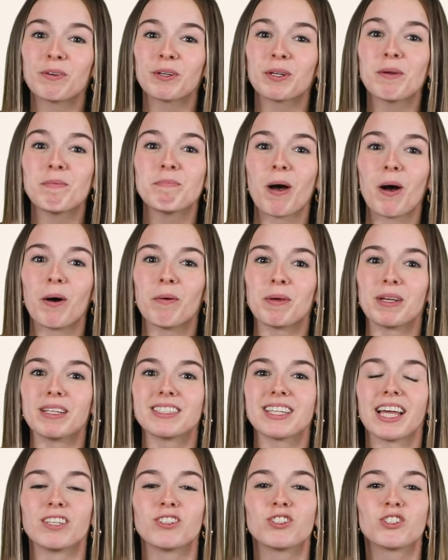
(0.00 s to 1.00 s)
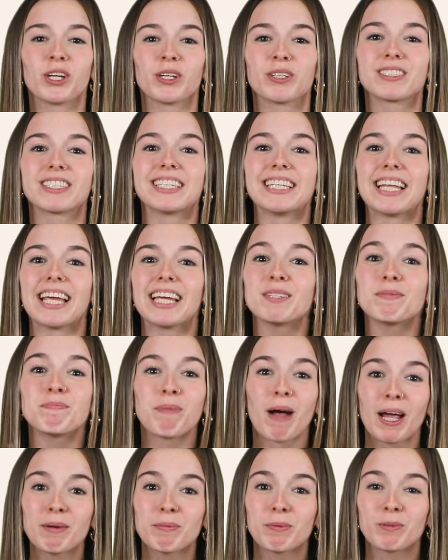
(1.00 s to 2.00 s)
over to Melman's and share today's
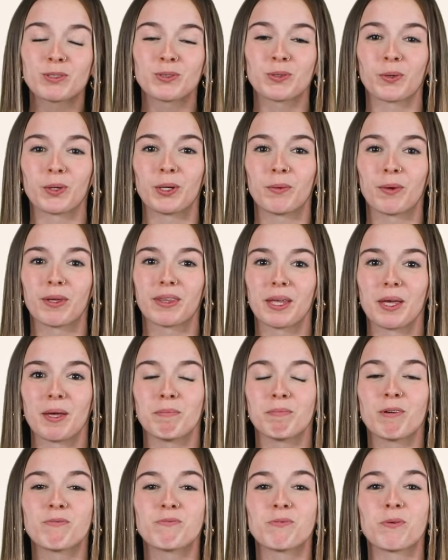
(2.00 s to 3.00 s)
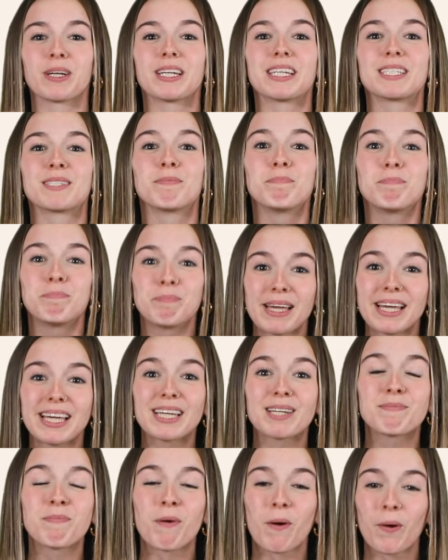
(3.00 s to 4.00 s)
Bible story with him before his
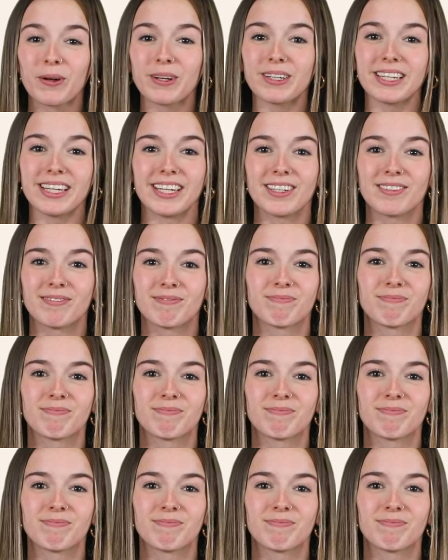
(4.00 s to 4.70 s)
big party.